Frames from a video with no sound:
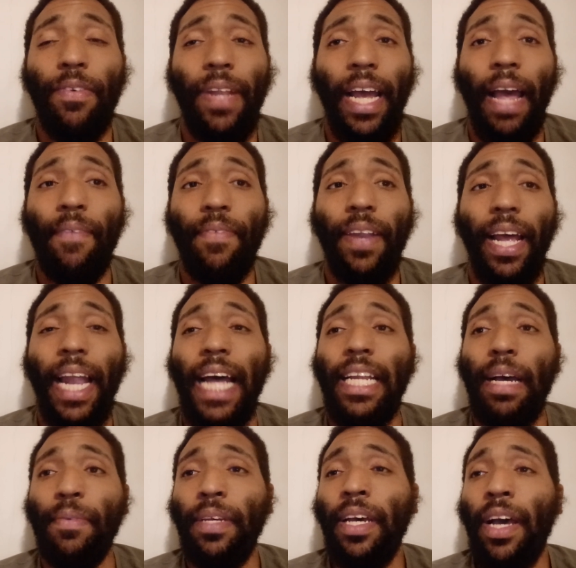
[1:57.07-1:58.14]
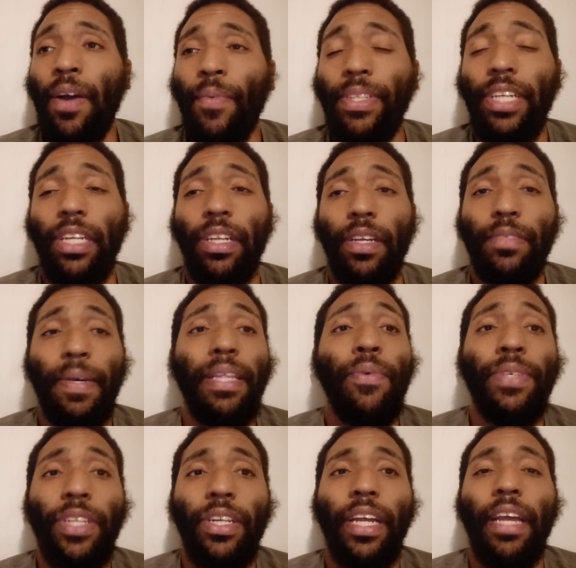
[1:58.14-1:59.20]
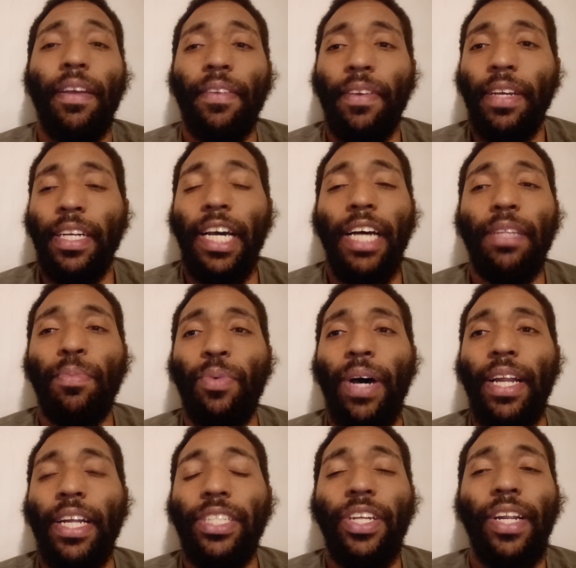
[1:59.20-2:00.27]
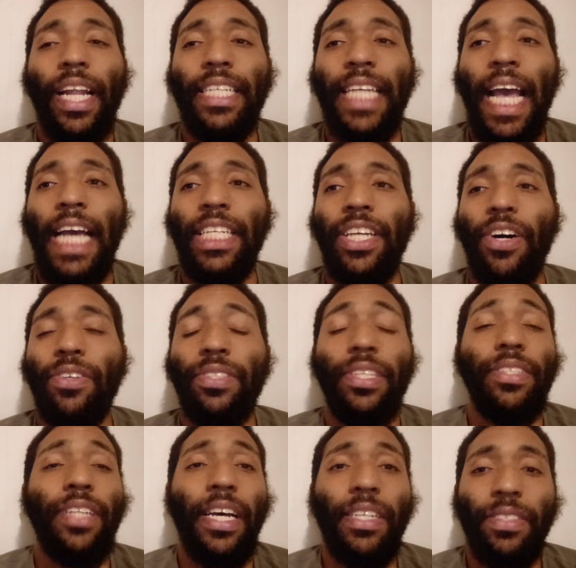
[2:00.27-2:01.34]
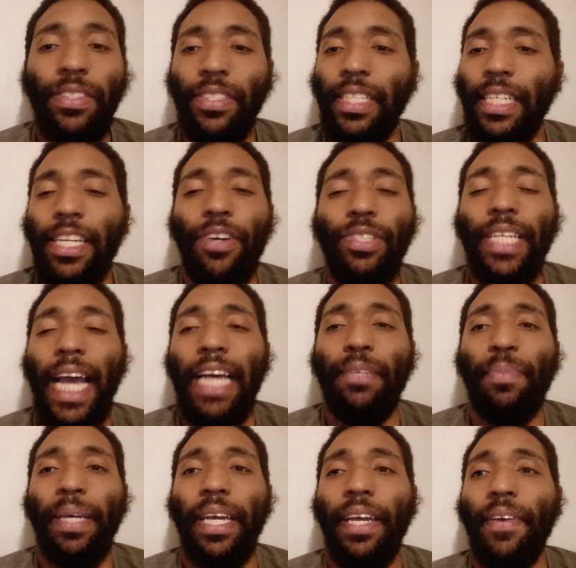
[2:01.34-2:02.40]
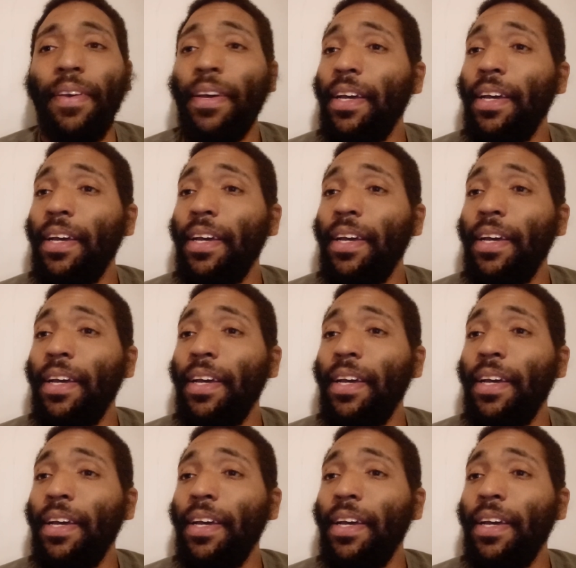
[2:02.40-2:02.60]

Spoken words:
Like, I feel like a lot of times, especially when we start to get comfortable out there, start to let his hands go, those hands be